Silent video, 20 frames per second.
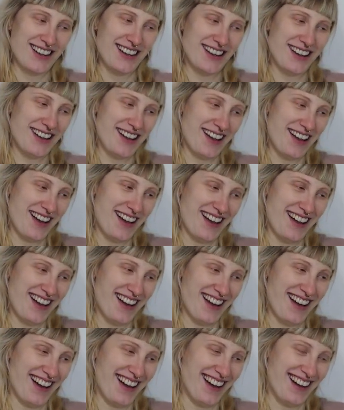
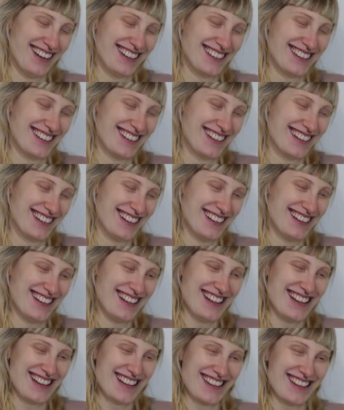That
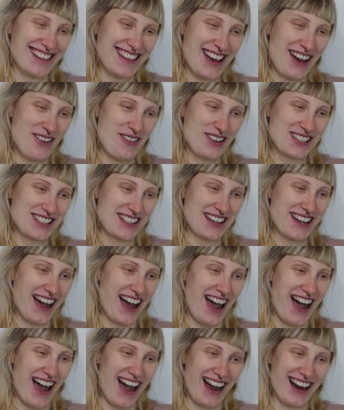was a
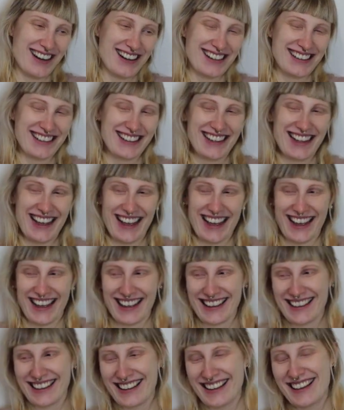hard
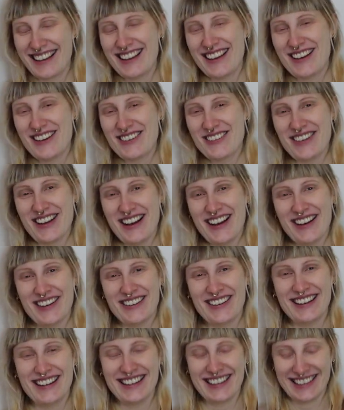kick.
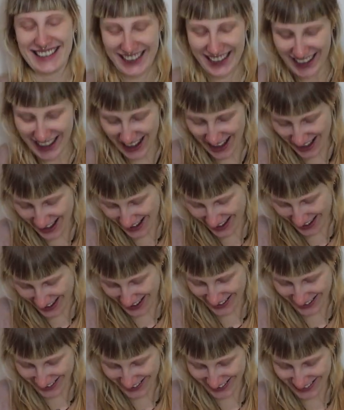Wow.
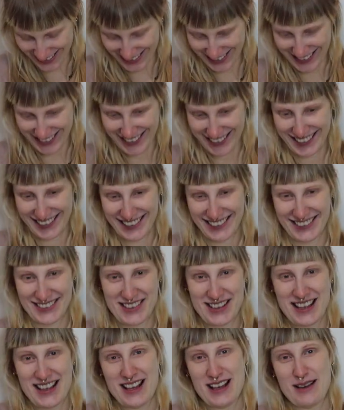Hi.
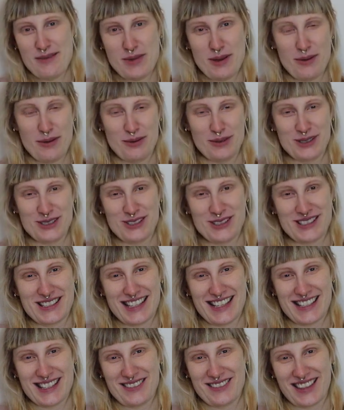Baby wants to
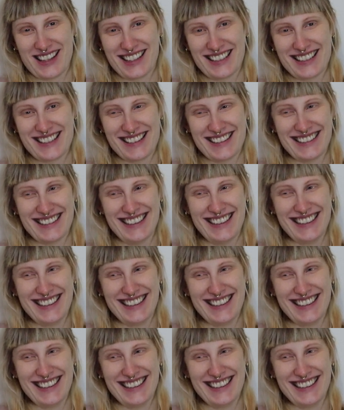say something too.